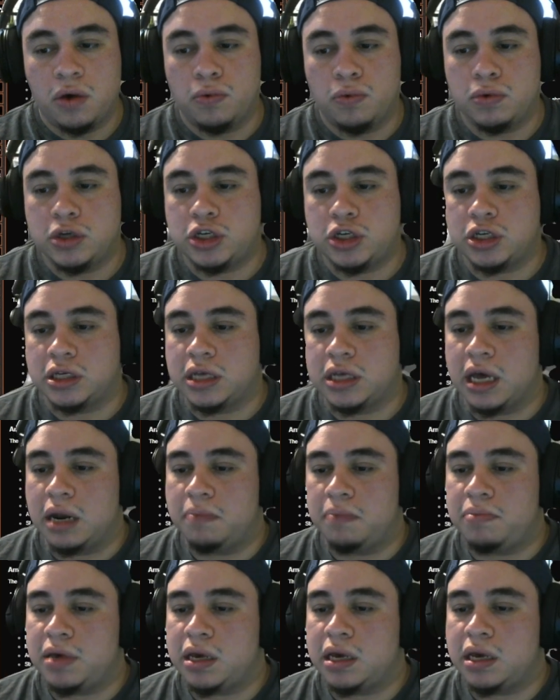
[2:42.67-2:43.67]
which is going to
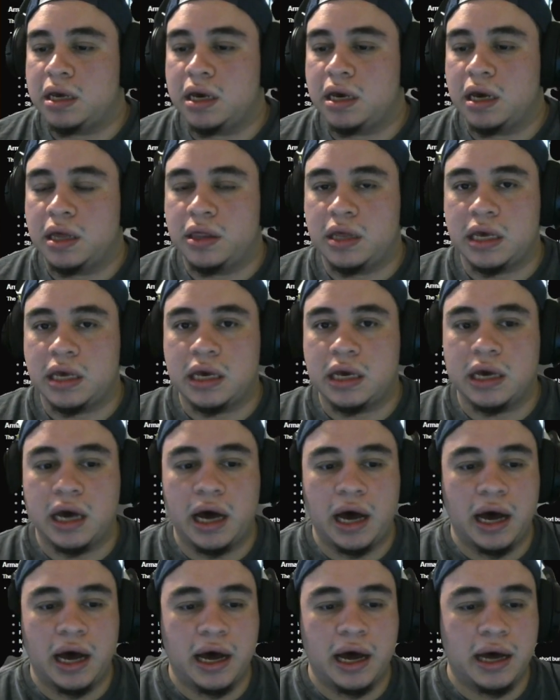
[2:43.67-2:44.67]
be
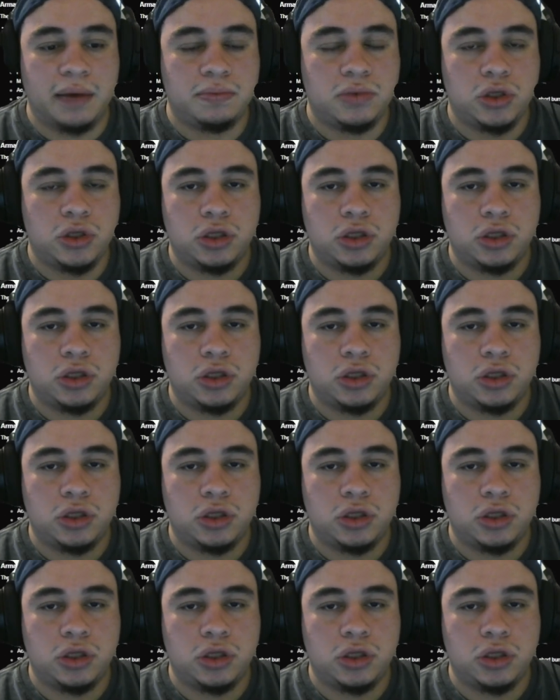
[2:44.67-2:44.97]
the